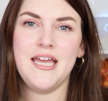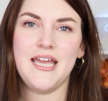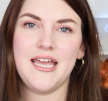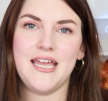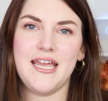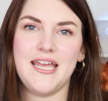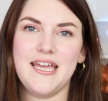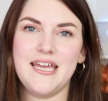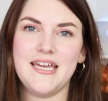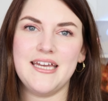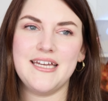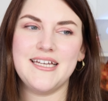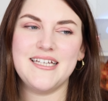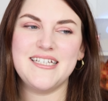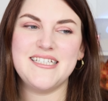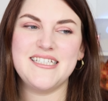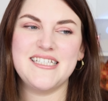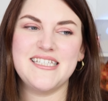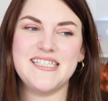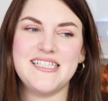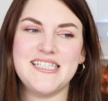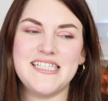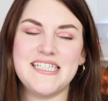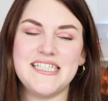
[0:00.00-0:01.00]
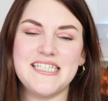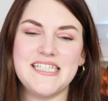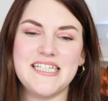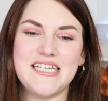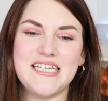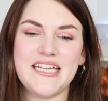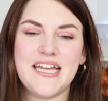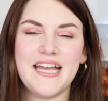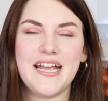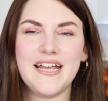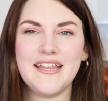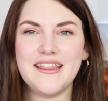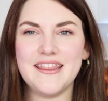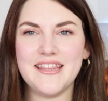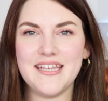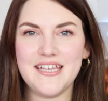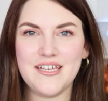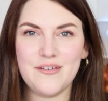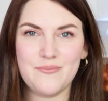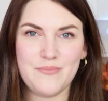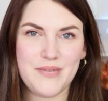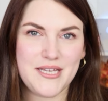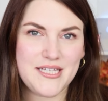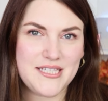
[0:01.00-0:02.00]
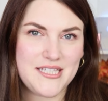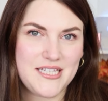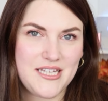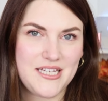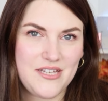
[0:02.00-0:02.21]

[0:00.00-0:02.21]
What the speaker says: and I think it makes